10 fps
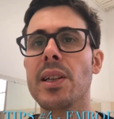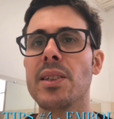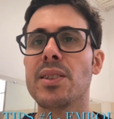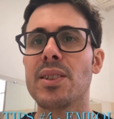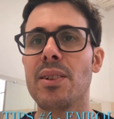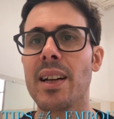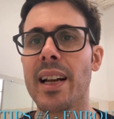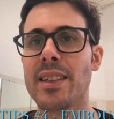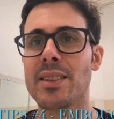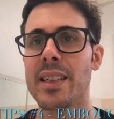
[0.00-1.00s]
so I
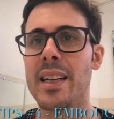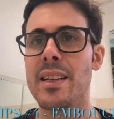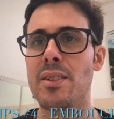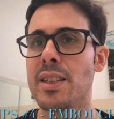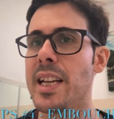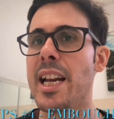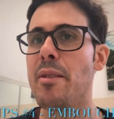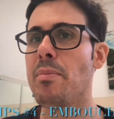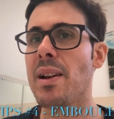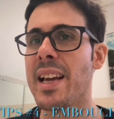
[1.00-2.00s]
like to say your daily
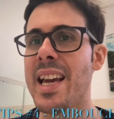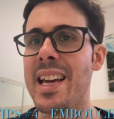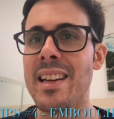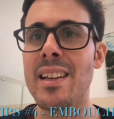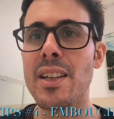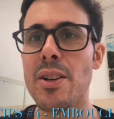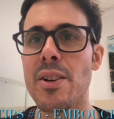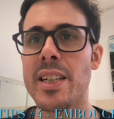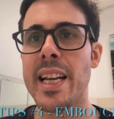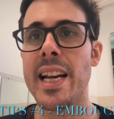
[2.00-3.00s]
playing,
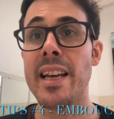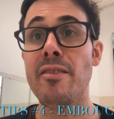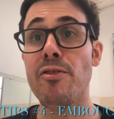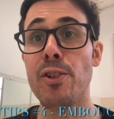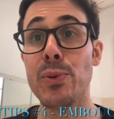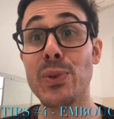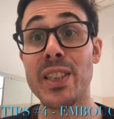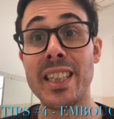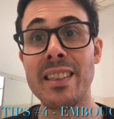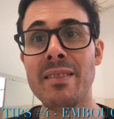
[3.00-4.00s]
your daily
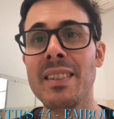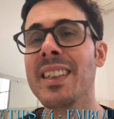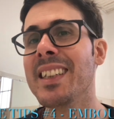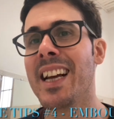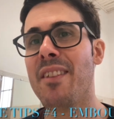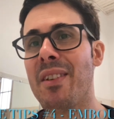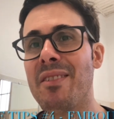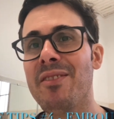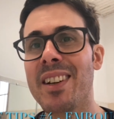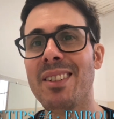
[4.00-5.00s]
fluting, having
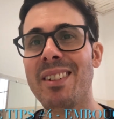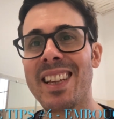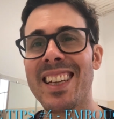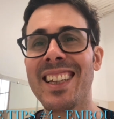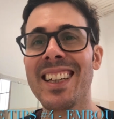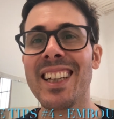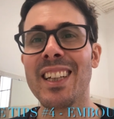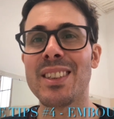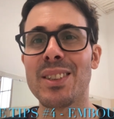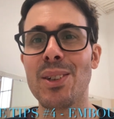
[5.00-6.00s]
fun with it.
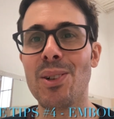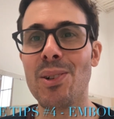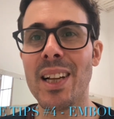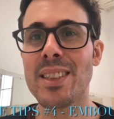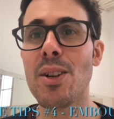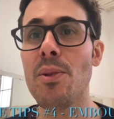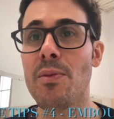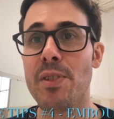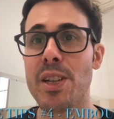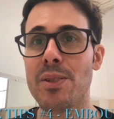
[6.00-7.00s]
So let's go,
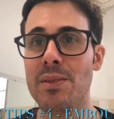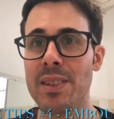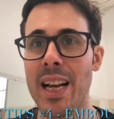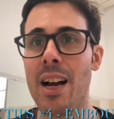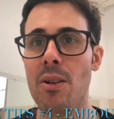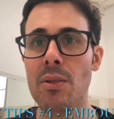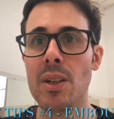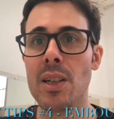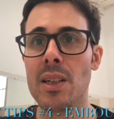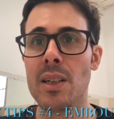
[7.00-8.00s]
video now,
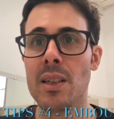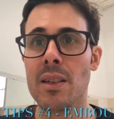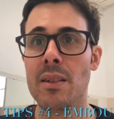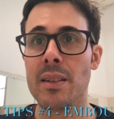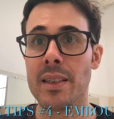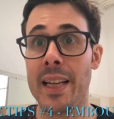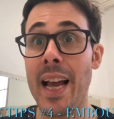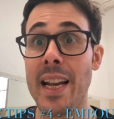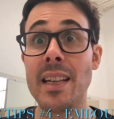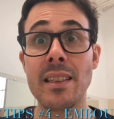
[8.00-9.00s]

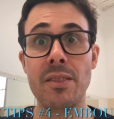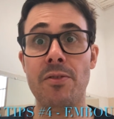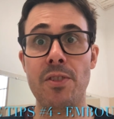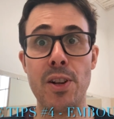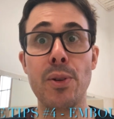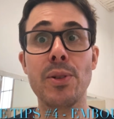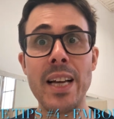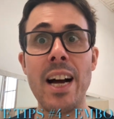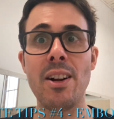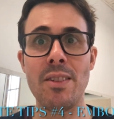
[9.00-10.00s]
getting the flute
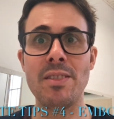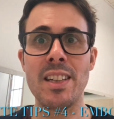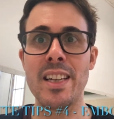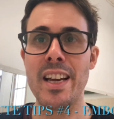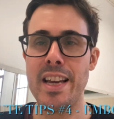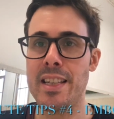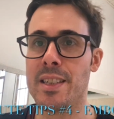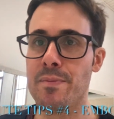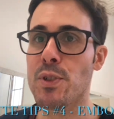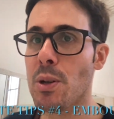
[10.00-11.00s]
out of the case.
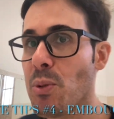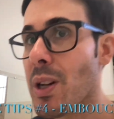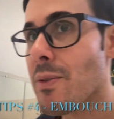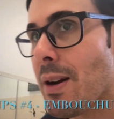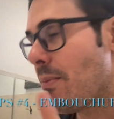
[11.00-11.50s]
So I'm gonna grab